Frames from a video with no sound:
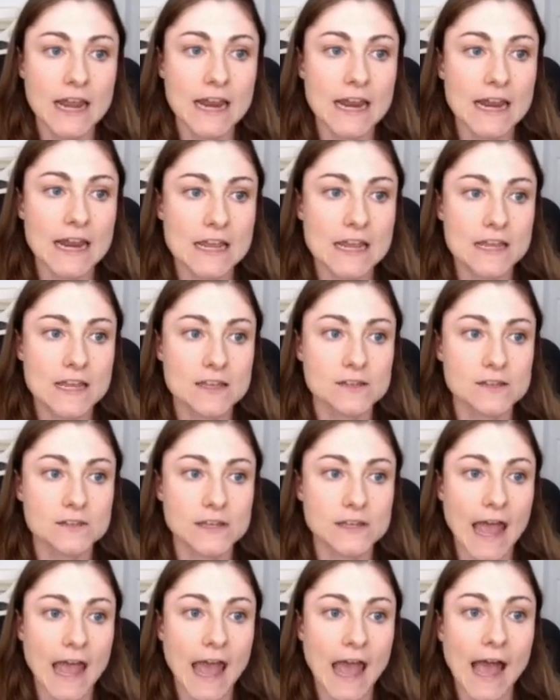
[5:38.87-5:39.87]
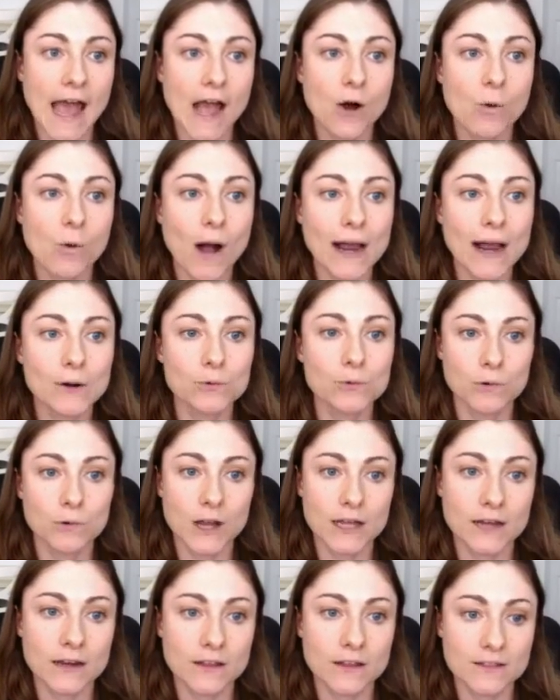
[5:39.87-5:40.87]
is how I
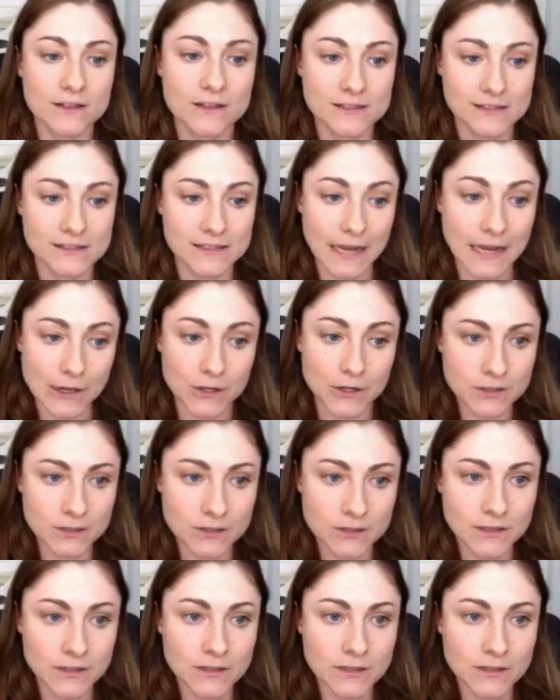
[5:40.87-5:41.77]
run the center.